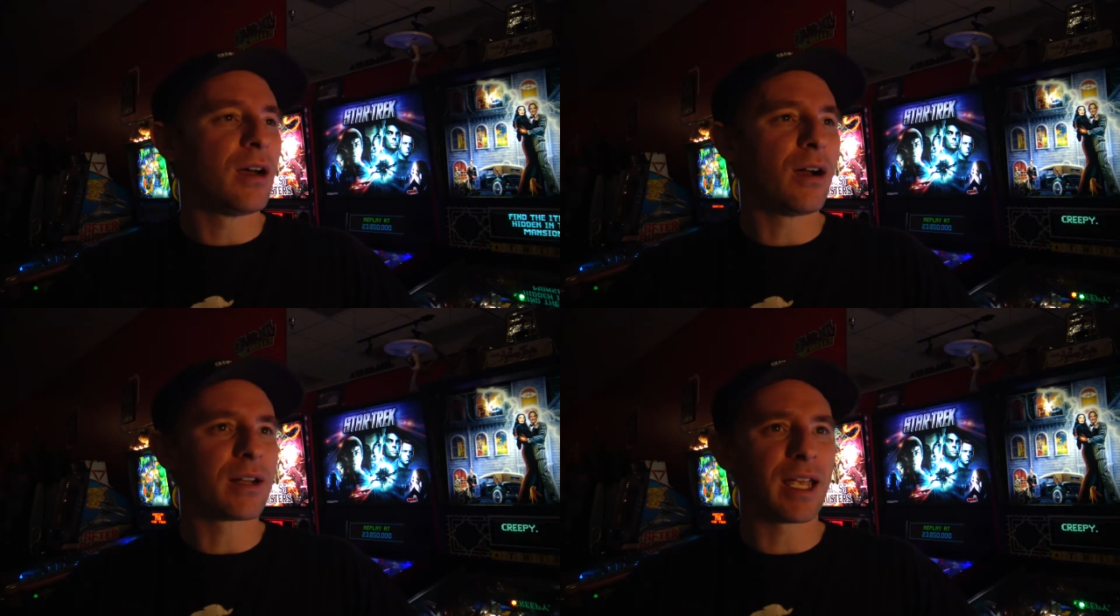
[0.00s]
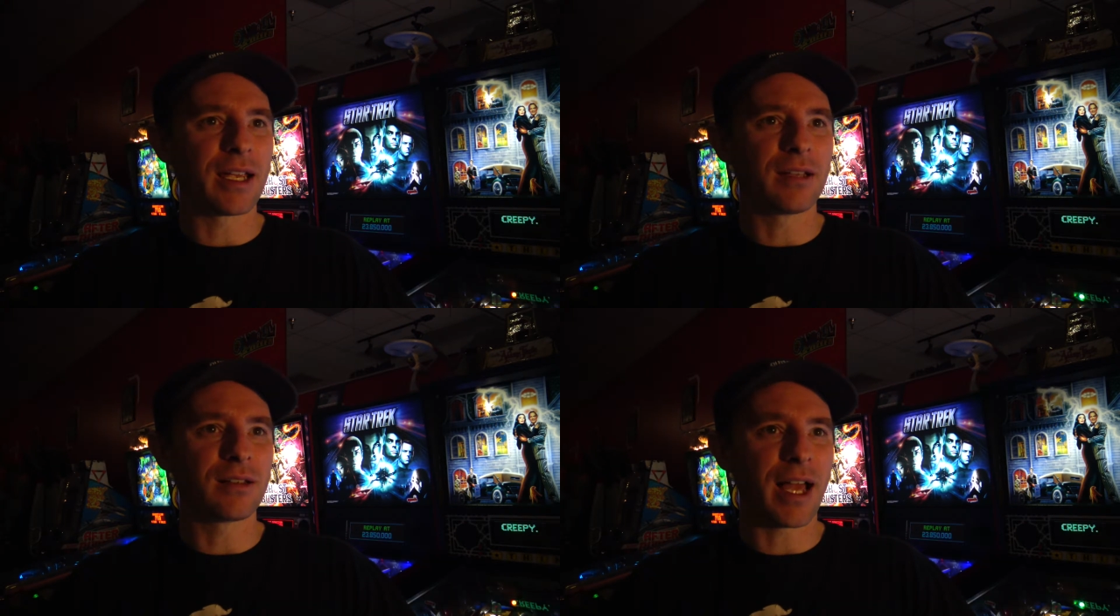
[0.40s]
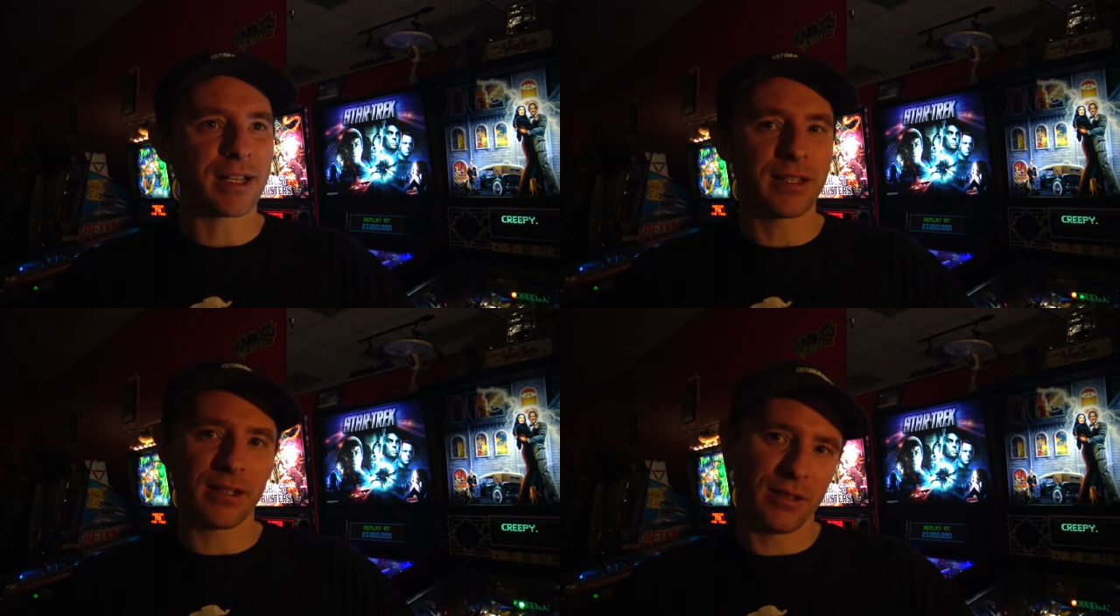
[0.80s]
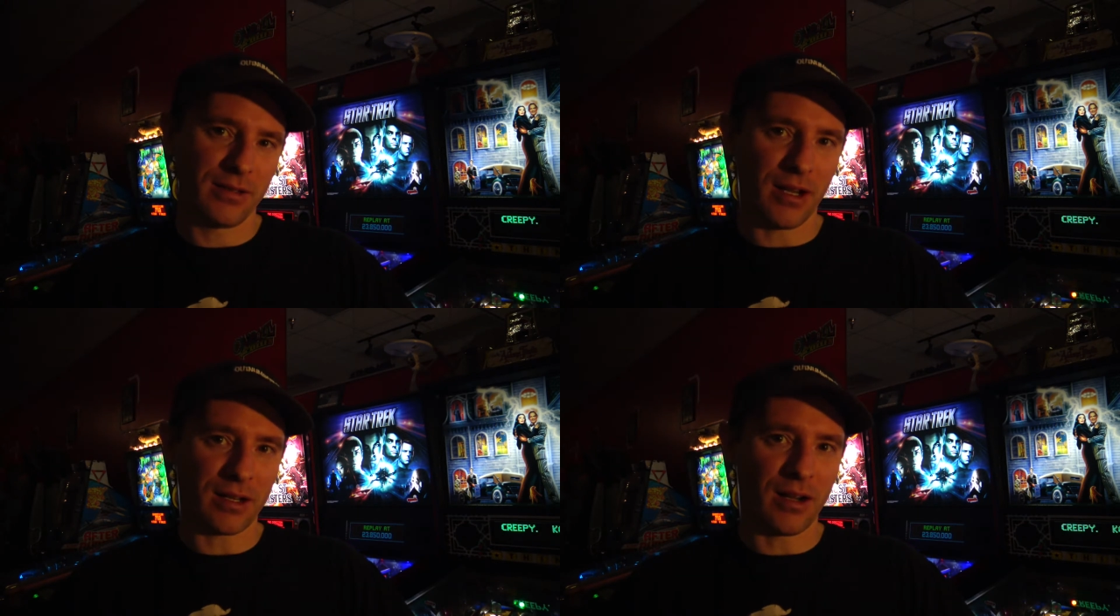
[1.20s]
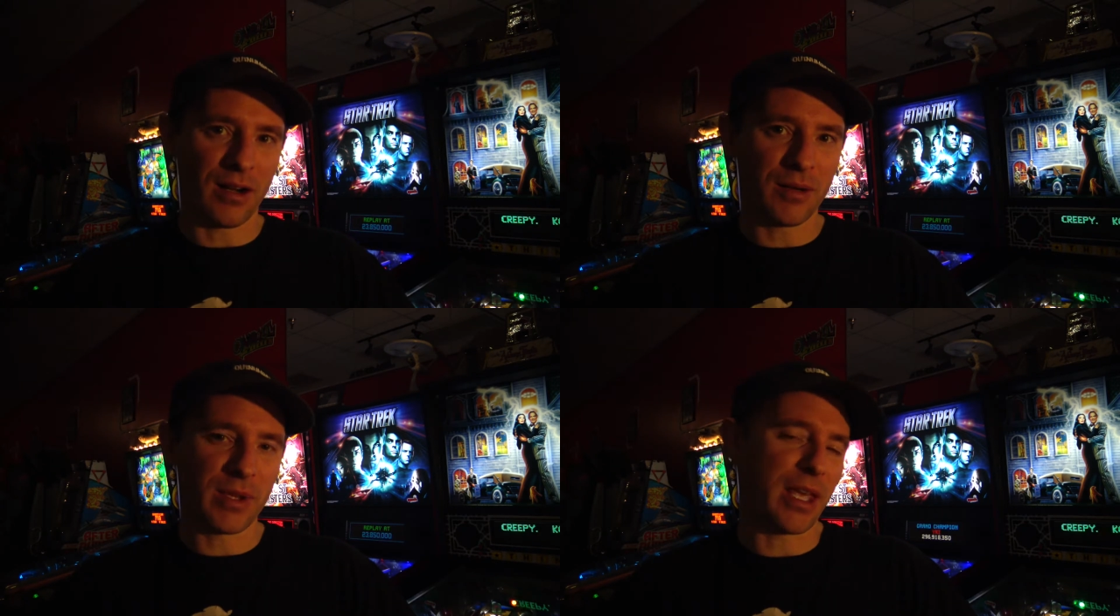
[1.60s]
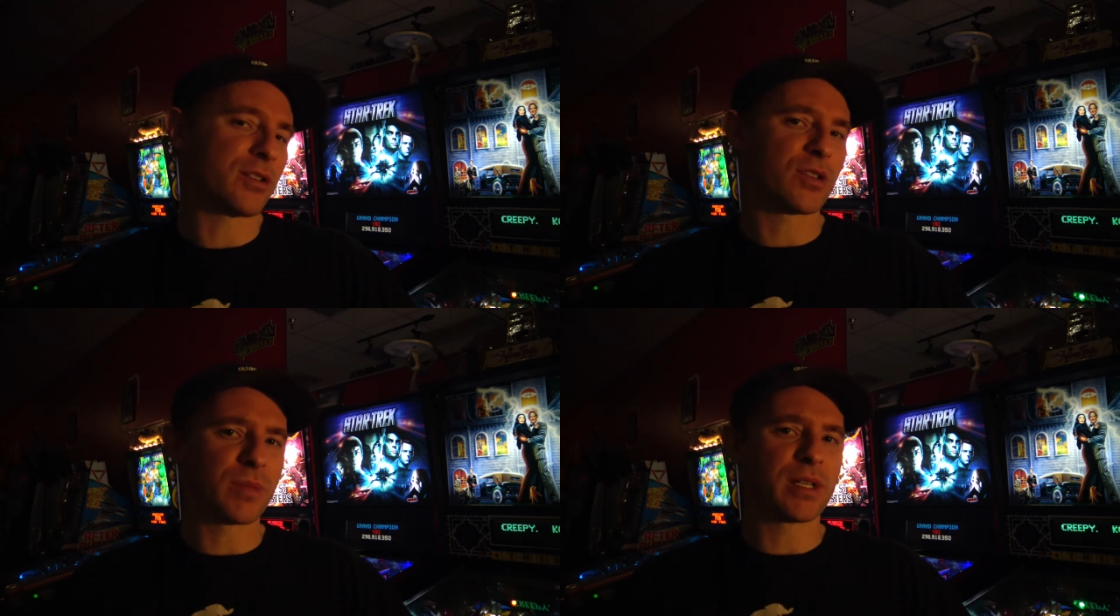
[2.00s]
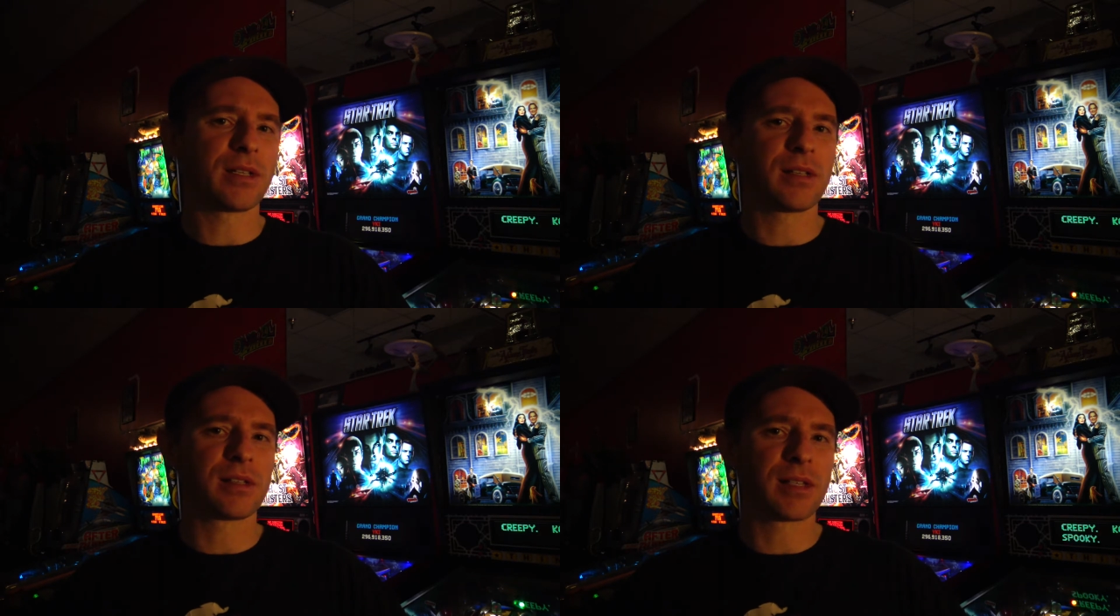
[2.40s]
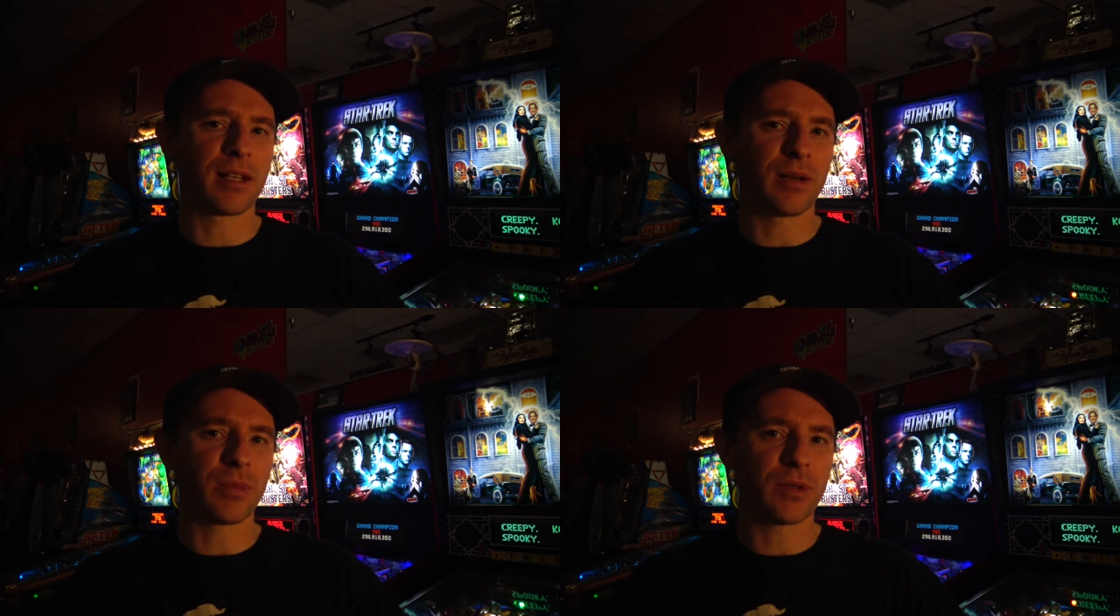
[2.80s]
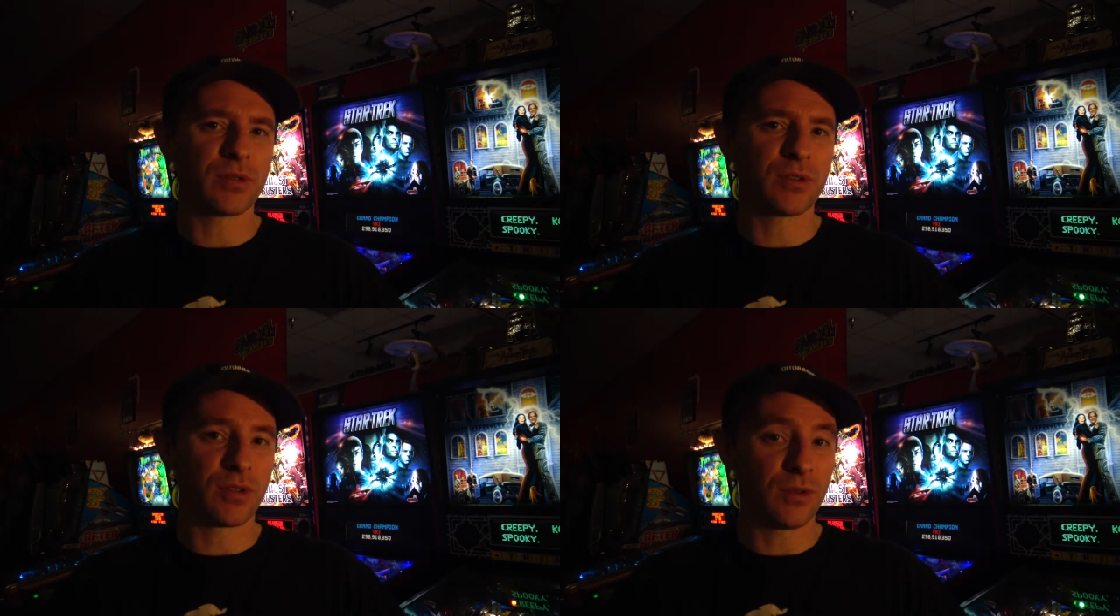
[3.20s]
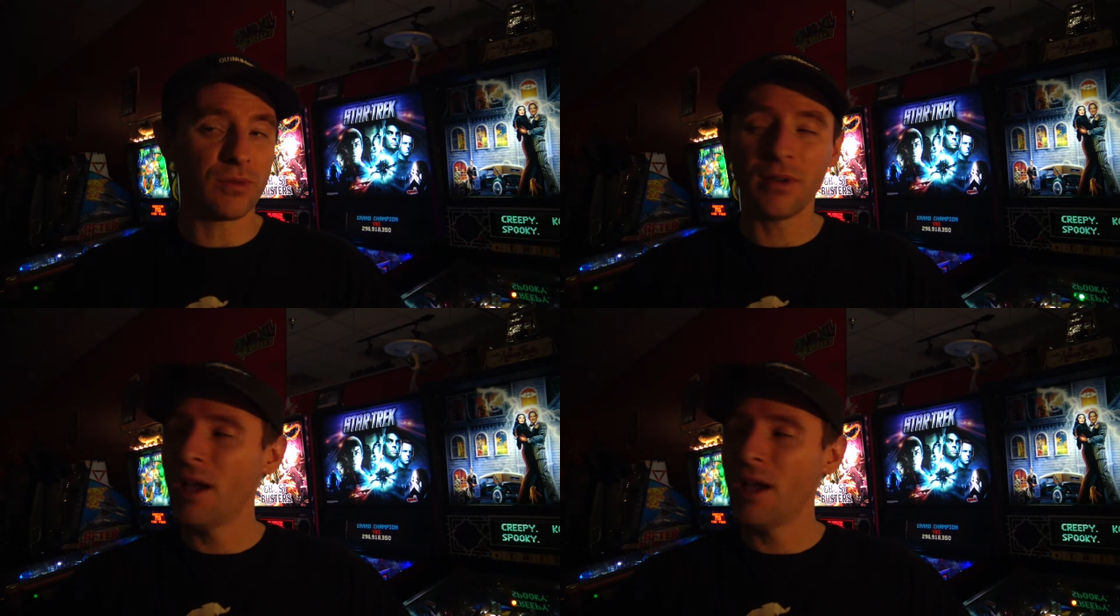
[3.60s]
arcadegalactic.com, and that should be set up soon.